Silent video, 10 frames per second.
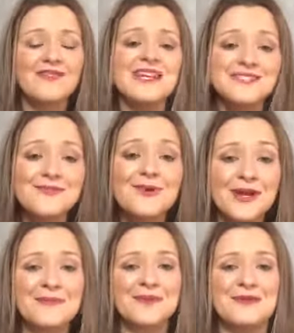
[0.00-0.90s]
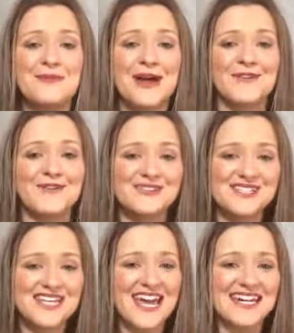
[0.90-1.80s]
that's the one I'm going to apply for
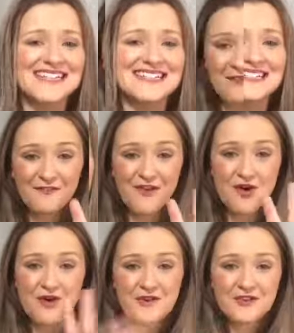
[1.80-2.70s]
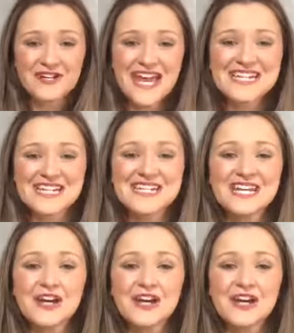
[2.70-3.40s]
today. Tip number 4, create a